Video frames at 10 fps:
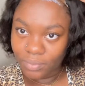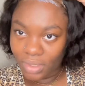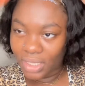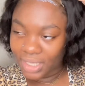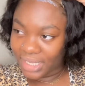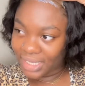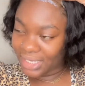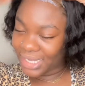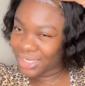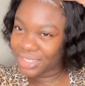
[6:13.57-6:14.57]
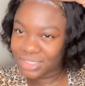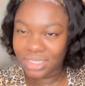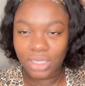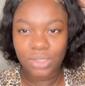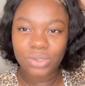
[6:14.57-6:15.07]
You can like, it's a
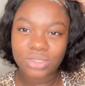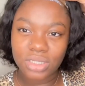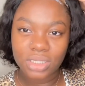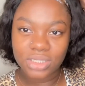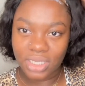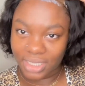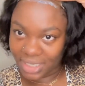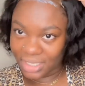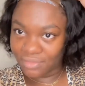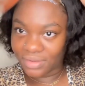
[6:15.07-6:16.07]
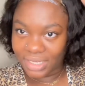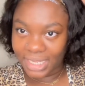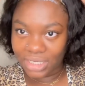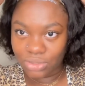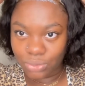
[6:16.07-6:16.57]
closure, so you can give it
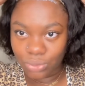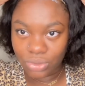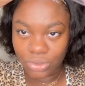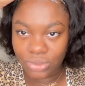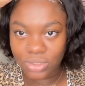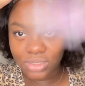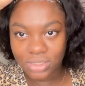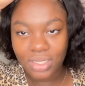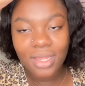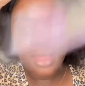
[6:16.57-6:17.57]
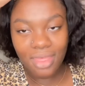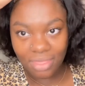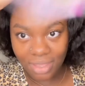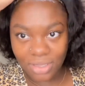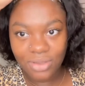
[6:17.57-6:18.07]
like 2 coats. Thank you,